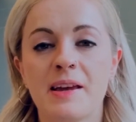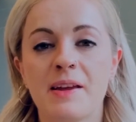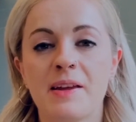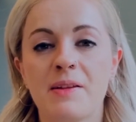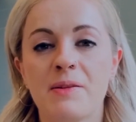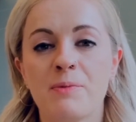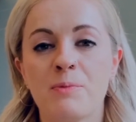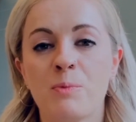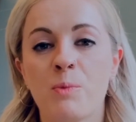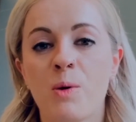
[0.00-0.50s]

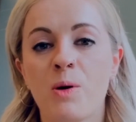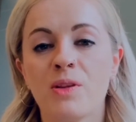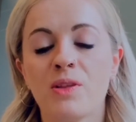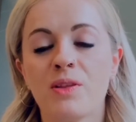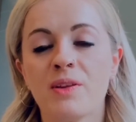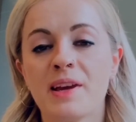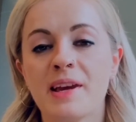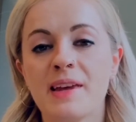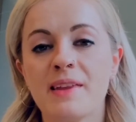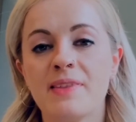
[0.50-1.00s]
One
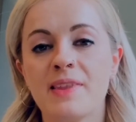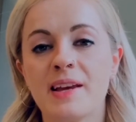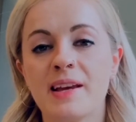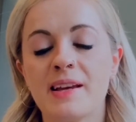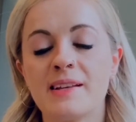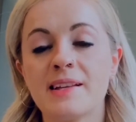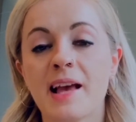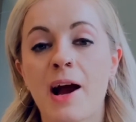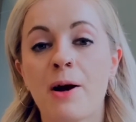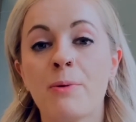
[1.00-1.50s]
key thing is
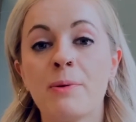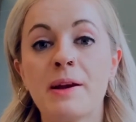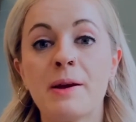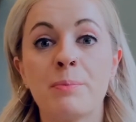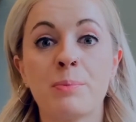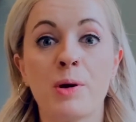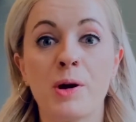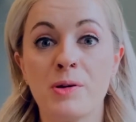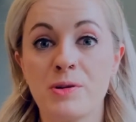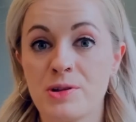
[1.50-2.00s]
how we
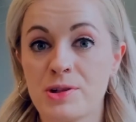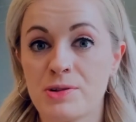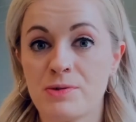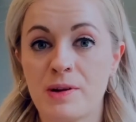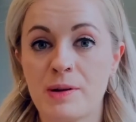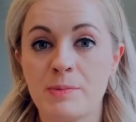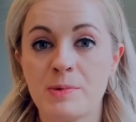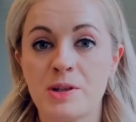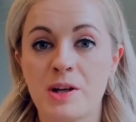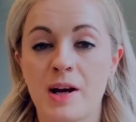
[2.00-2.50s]
approach
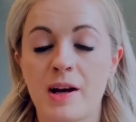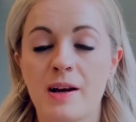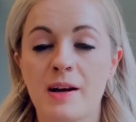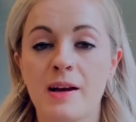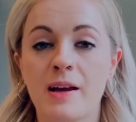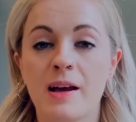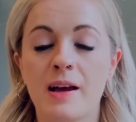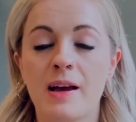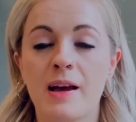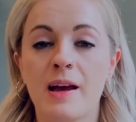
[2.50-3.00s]
scripture,
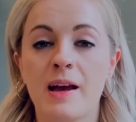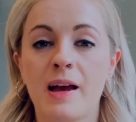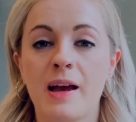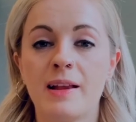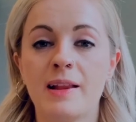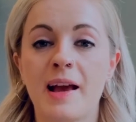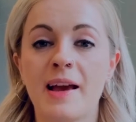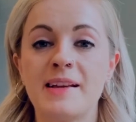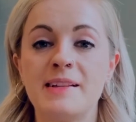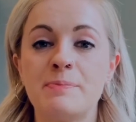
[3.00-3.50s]
and
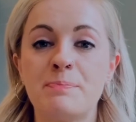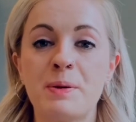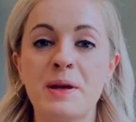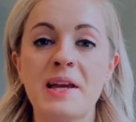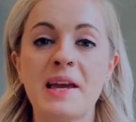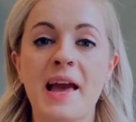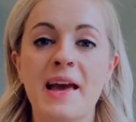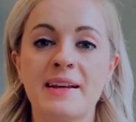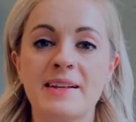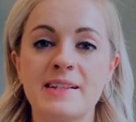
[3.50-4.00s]
that is be
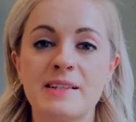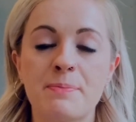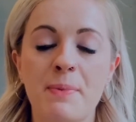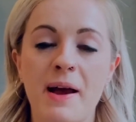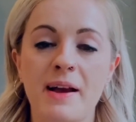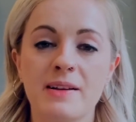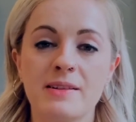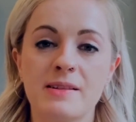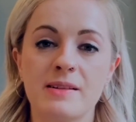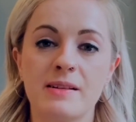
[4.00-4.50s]

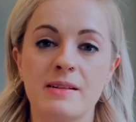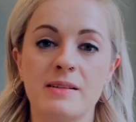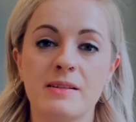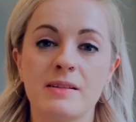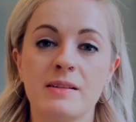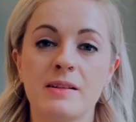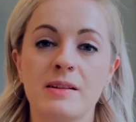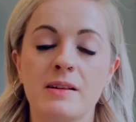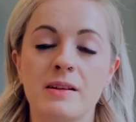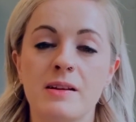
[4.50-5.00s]
expectant.
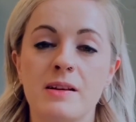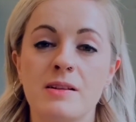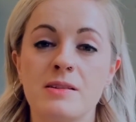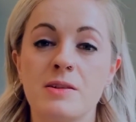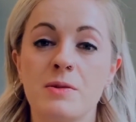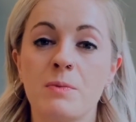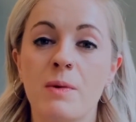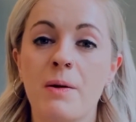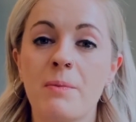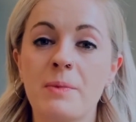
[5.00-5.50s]
So
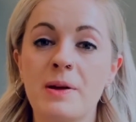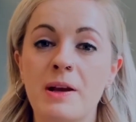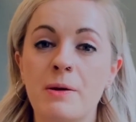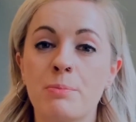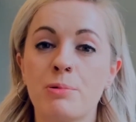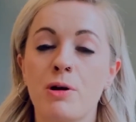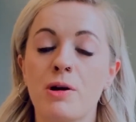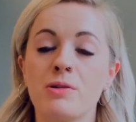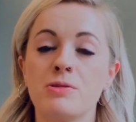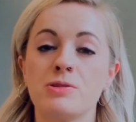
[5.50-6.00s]
when we
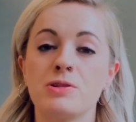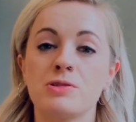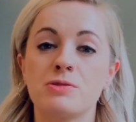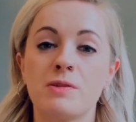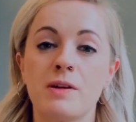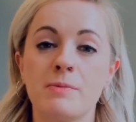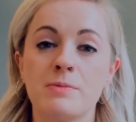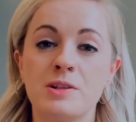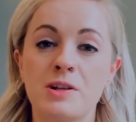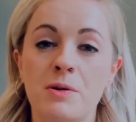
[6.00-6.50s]
approach
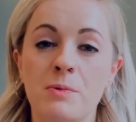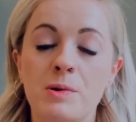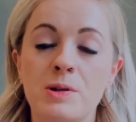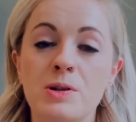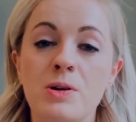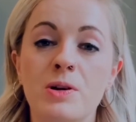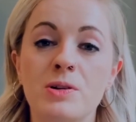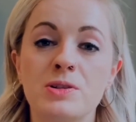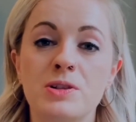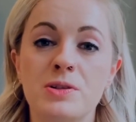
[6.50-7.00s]
scripture, we're
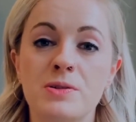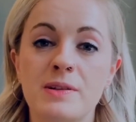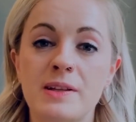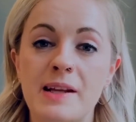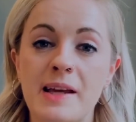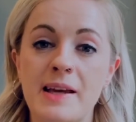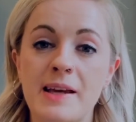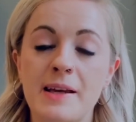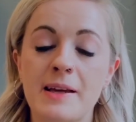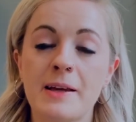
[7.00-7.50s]
not doing
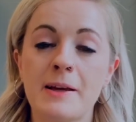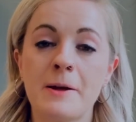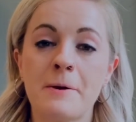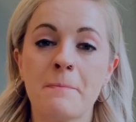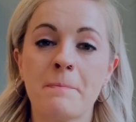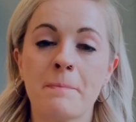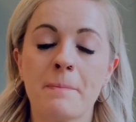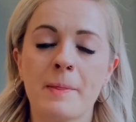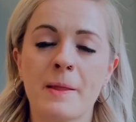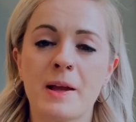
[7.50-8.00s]
it
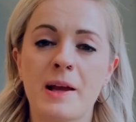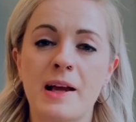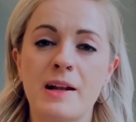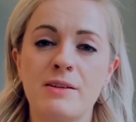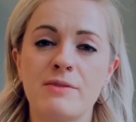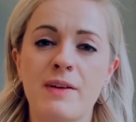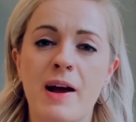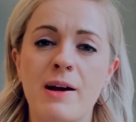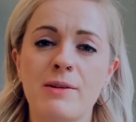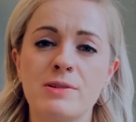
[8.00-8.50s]
kind of
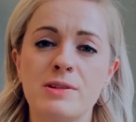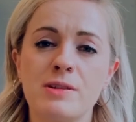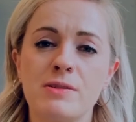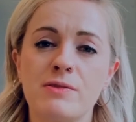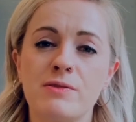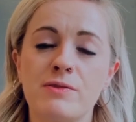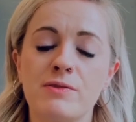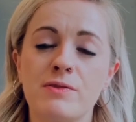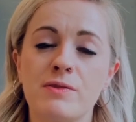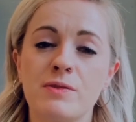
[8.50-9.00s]
out of
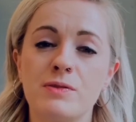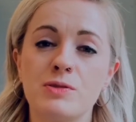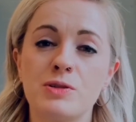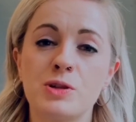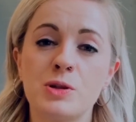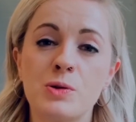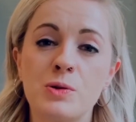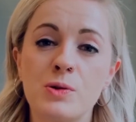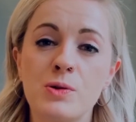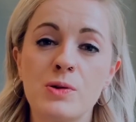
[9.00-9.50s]

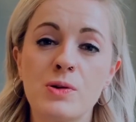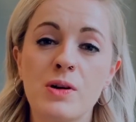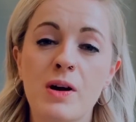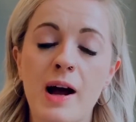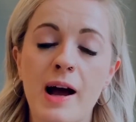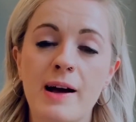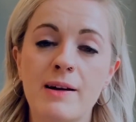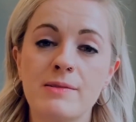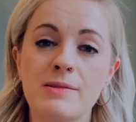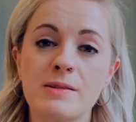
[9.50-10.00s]
chore,
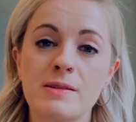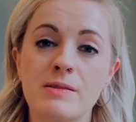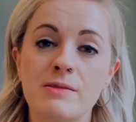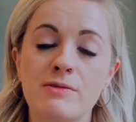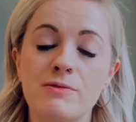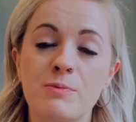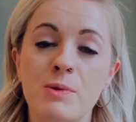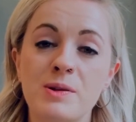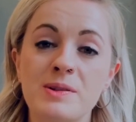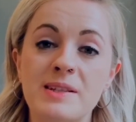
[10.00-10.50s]
out of
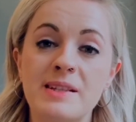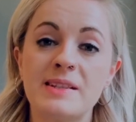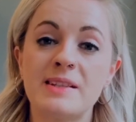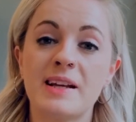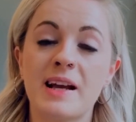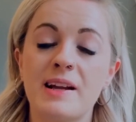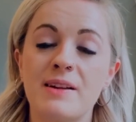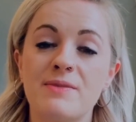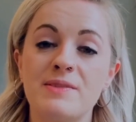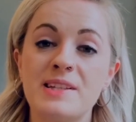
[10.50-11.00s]
wanting to
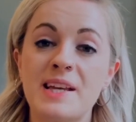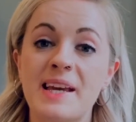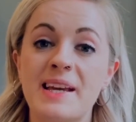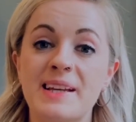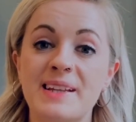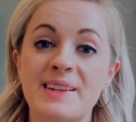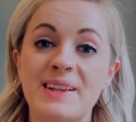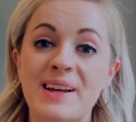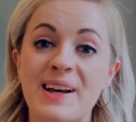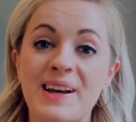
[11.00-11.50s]
kind of tick
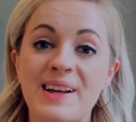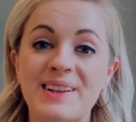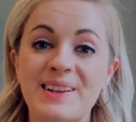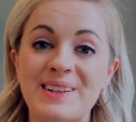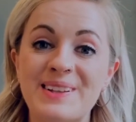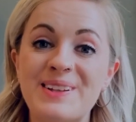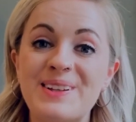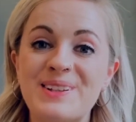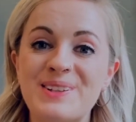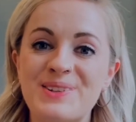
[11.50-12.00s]
the
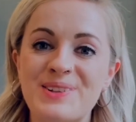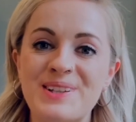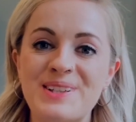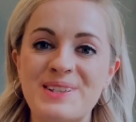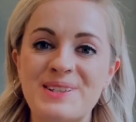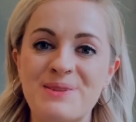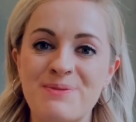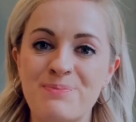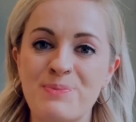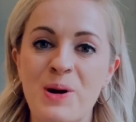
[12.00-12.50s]
good
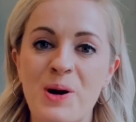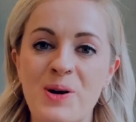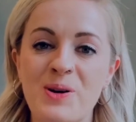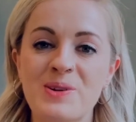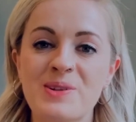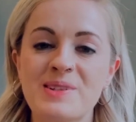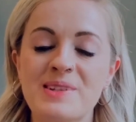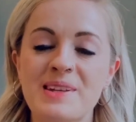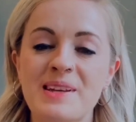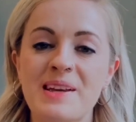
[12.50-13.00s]
Christian
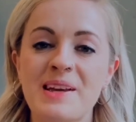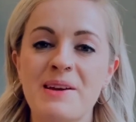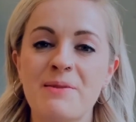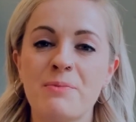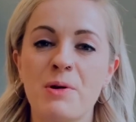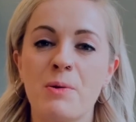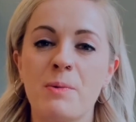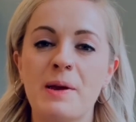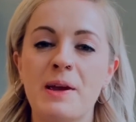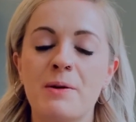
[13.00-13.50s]
box,
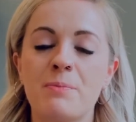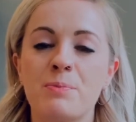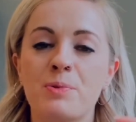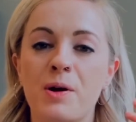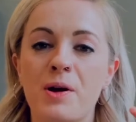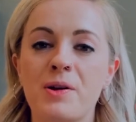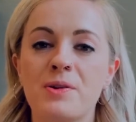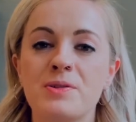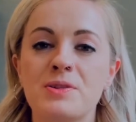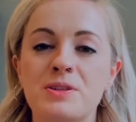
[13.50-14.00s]
but we
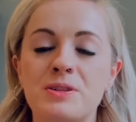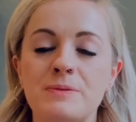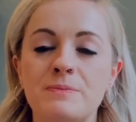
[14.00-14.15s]
approach